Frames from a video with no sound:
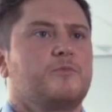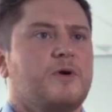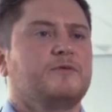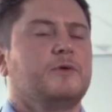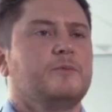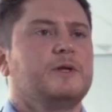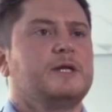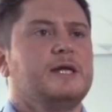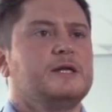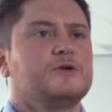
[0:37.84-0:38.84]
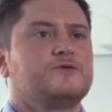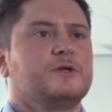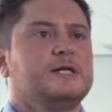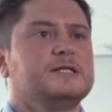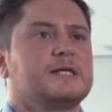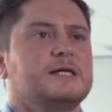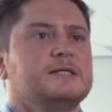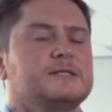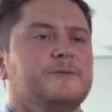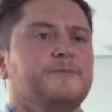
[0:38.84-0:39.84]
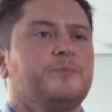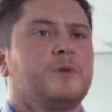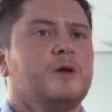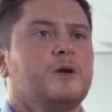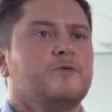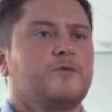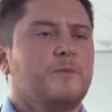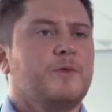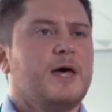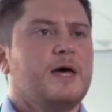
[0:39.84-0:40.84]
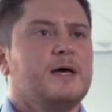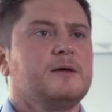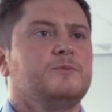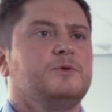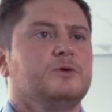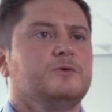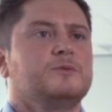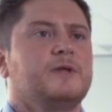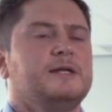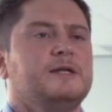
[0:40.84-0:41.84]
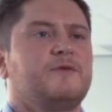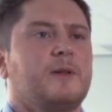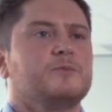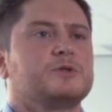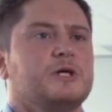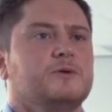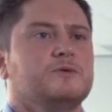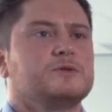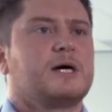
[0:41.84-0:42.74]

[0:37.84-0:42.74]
prevalent within the industry these days. From there, you'll then develop skills